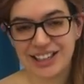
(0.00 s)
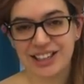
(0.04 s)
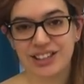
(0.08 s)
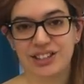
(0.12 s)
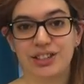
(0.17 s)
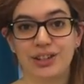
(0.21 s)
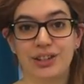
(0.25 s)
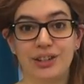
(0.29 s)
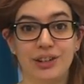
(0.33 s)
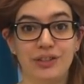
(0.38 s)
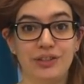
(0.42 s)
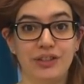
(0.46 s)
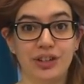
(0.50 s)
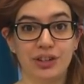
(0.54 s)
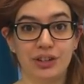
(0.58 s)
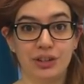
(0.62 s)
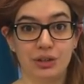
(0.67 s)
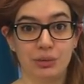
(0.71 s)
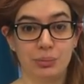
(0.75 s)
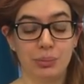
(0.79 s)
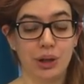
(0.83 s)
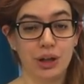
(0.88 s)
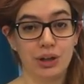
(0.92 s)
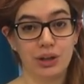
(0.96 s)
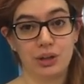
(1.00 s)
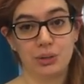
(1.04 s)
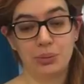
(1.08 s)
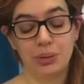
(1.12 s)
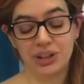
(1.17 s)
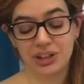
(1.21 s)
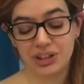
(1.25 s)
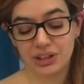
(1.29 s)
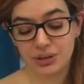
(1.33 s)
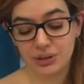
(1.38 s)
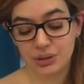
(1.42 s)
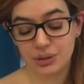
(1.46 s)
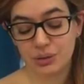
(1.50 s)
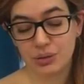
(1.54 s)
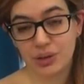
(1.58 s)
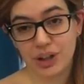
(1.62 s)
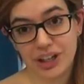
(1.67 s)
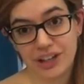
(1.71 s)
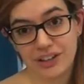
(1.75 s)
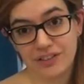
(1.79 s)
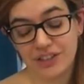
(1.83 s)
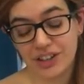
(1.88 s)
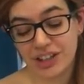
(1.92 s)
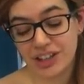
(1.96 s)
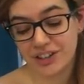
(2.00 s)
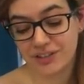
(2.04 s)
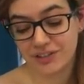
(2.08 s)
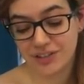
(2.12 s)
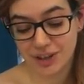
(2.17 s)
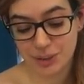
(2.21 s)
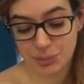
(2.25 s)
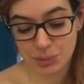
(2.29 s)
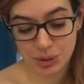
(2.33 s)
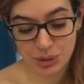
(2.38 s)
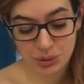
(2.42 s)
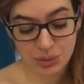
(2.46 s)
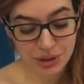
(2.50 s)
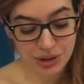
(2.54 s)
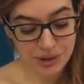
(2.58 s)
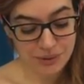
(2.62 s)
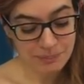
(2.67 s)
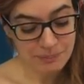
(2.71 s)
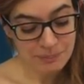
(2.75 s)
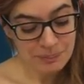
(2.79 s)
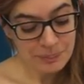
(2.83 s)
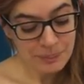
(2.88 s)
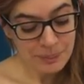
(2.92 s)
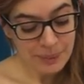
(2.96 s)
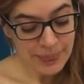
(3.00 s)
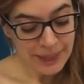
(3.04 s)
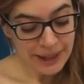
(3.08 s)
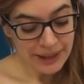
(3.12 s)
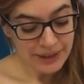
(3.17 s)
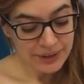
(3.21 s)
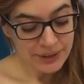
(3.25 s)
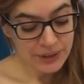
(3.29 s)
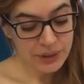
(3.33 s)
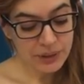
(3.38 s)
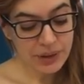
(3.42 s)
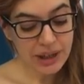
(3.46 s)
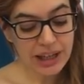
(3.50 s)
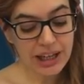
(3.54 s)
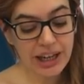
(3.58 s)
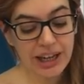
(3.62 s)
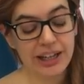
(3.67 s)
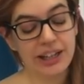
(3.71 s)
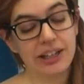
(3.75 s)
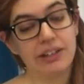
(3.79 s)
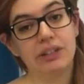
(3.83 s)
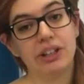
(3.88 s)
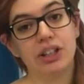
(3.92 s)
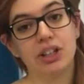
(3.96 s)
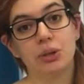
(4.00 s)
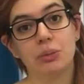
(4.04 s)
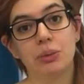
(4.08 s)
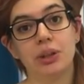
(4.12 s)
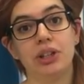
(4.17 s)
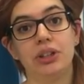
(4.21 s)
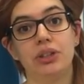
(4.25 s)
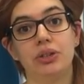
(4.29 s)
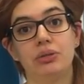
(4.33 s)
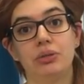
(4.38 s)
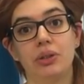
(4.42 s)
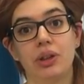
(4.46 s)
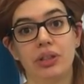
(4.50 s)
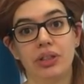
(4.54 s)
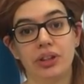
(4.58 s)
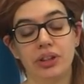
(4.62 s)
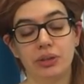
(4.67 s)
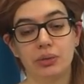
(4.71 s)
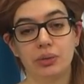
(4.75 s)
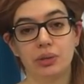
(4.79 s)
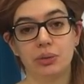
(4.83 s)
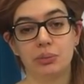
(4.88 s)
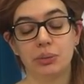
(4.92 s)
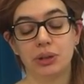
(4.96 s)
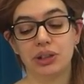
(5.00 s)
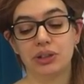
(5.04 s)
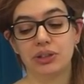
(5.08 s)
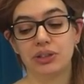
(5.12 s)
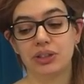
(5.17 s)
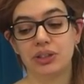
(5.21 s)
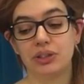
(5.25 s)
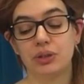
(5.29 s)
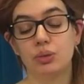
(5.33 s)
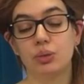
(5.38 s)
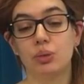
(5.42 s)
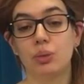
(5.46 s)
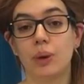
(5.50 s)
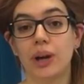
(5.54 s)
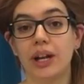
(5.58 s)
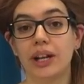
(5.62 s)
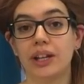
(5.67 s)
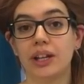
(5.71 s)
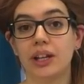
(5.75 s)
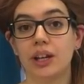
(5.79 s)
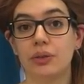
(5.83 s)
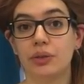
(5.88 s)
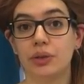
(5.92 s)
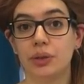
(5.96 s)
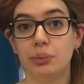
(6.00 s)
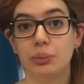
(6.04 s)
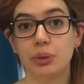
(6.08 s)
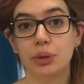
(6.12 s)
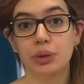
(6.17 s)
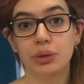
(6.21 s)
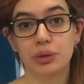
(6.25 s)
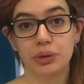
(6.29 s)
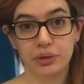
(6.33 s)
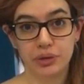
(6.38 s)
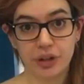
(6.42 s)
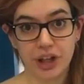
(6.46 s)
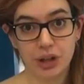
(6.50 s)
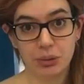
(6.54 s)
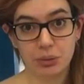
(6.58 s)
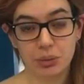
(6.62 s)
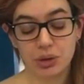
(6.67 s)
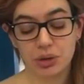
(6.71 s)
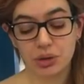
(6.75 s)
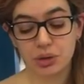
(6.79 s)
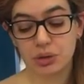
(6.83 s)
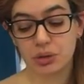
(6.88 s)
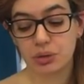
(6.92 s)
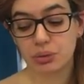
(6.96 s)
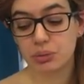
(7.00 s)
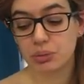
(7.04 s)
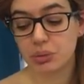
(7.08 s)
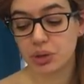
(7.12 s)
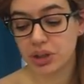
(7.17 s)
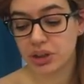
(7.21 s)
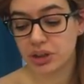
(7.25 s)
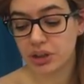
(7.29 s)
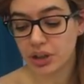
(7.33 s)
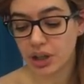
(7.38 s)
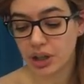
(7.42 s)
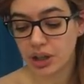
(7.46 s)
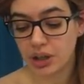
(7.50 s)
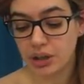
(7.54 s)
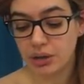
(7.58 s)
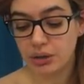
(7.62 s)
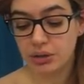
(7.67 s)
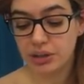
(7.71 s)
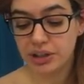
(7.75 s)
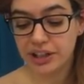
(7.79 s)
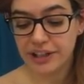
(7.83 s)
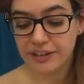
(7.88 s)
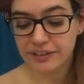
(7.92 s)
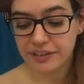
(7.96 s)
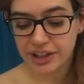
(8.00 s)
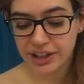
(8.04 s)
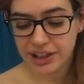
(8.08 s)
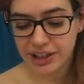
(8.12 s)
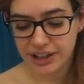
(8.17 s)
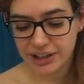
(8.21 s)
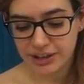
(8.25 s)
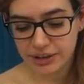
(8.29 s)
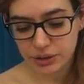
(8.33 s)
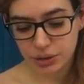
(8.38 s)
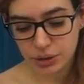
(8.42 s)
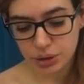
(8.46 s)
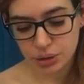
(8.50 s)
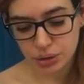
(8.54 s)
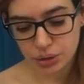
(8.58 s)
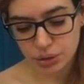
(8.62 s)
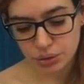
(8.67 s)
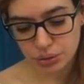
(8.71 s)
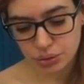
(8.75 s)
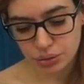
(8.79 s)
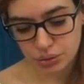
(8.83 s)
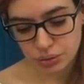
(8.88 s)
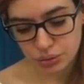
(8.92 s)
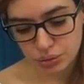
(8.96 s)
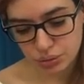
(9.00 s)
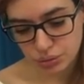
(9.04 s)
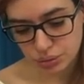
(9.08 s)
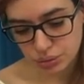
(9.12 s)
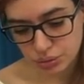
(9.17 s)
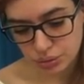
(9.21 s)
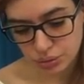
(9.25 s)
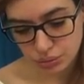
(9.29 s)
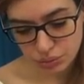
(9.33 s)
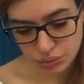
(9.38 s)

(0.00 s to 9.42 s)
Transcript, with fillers: Sorry for the spoiler, but it's a very, very famous one. So I highly recommend you read this one because it's one of the most famous, with uh, Le Lièvre et la Tortue,